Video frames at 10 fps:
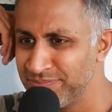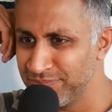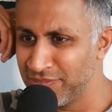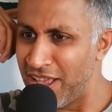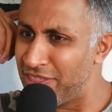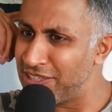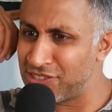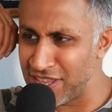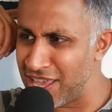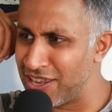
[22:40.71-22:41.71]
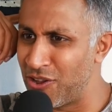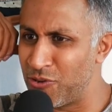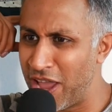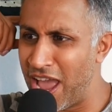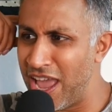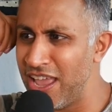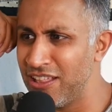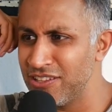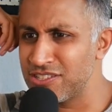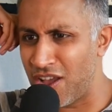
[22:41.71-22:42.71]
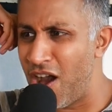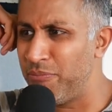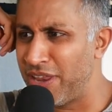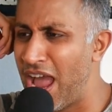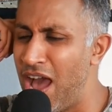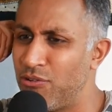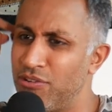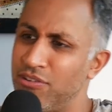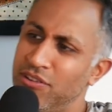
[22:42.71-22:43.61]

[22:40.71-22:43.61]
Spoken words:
Yeah, that's it. Okay, let's calm down.